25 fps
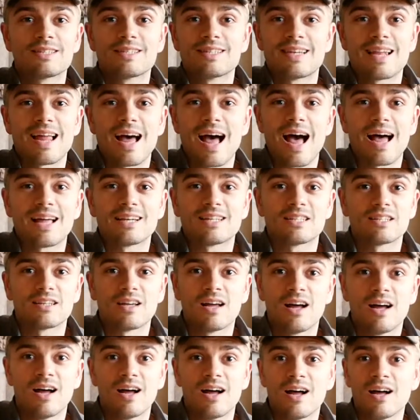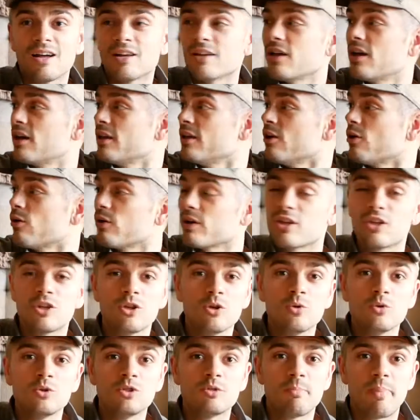not a
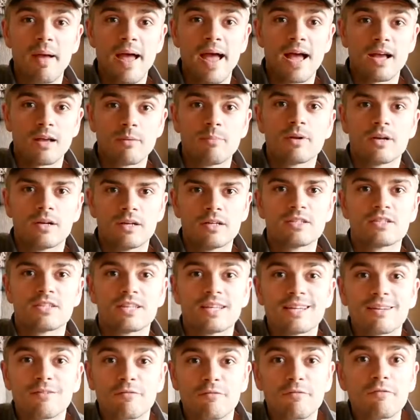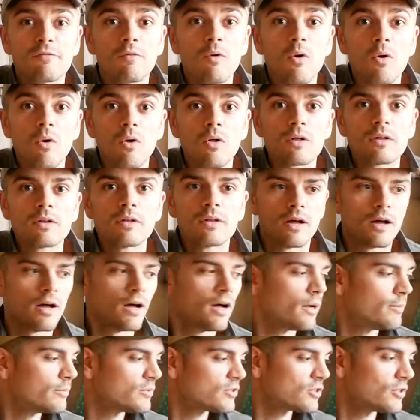huge bag, but it is getting full.
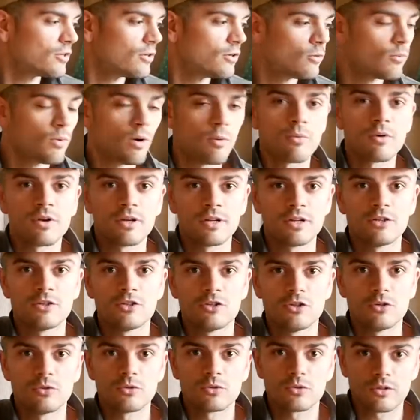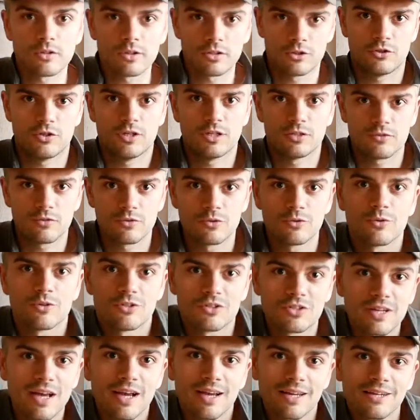So what we're going to do is we're going to transfer to our
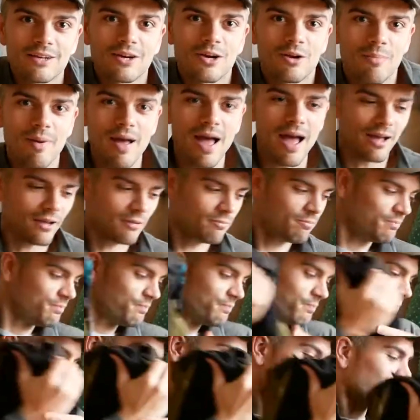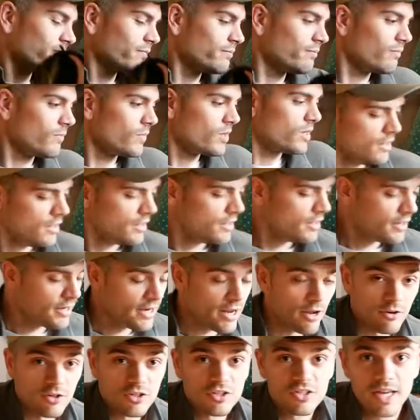secondary pack.
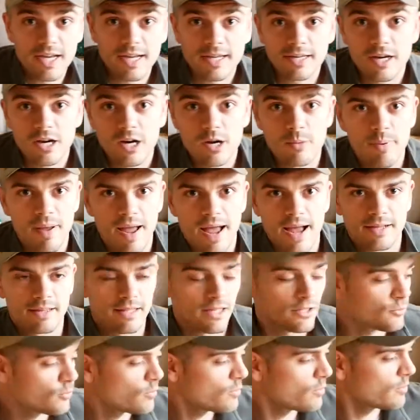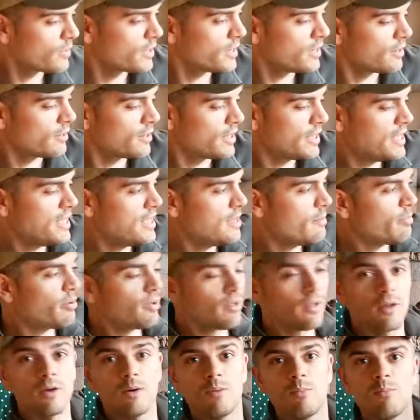Now our secondary pack, that's where we're going to keep
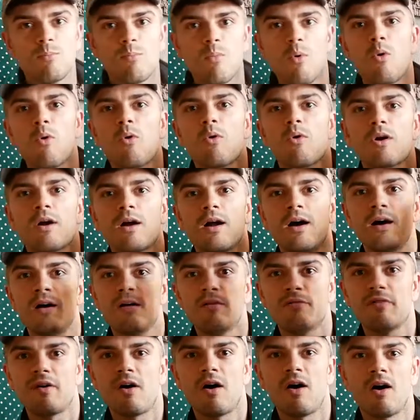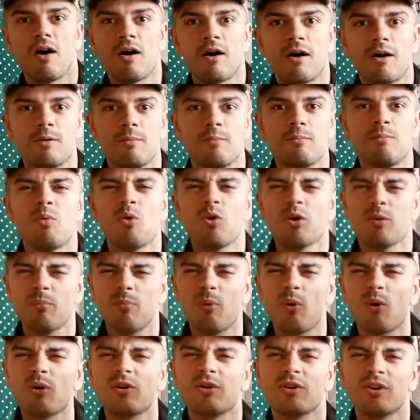more of our more
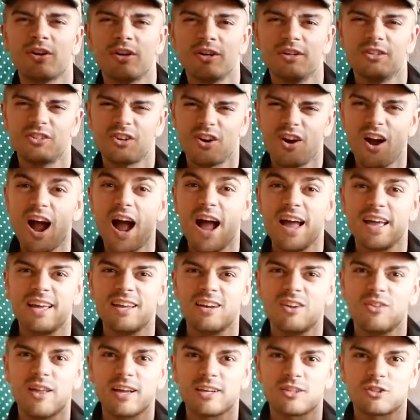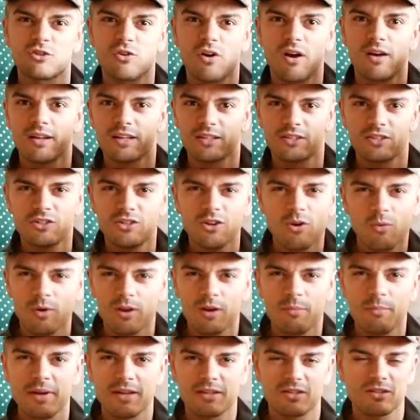important goods, our high-end electronics. You don't
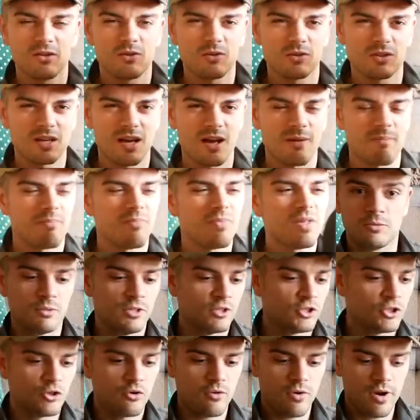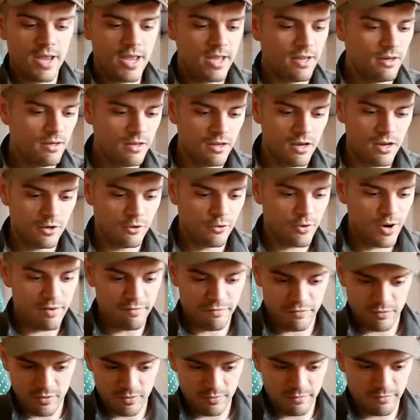want to mess those up. It's great, great
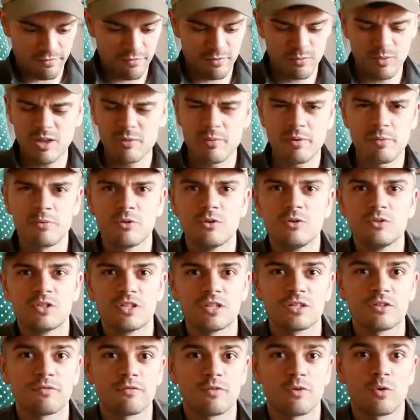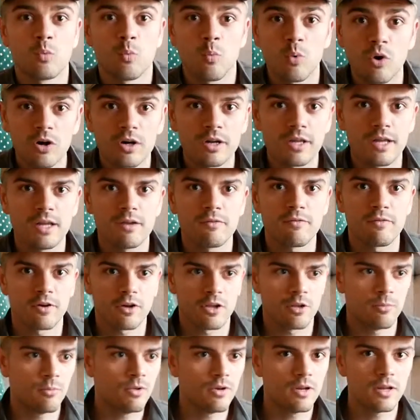for a lot of people use this for working, for
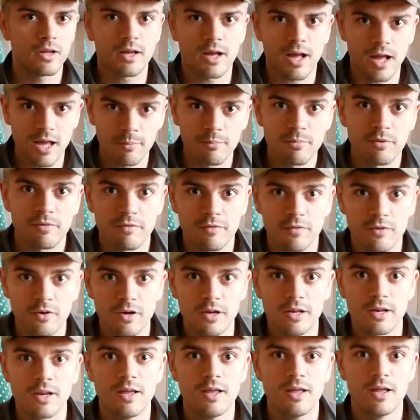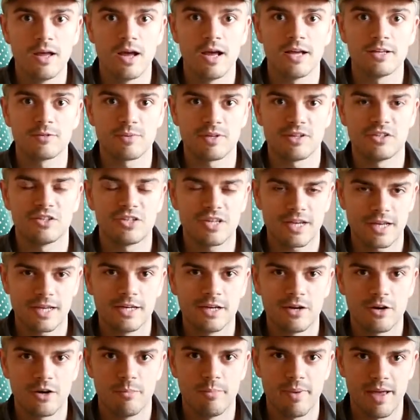commuting. I prefer it as my
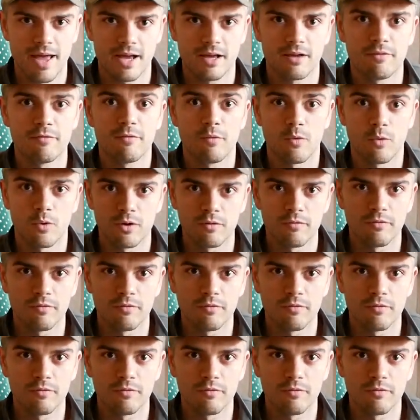secondary bag for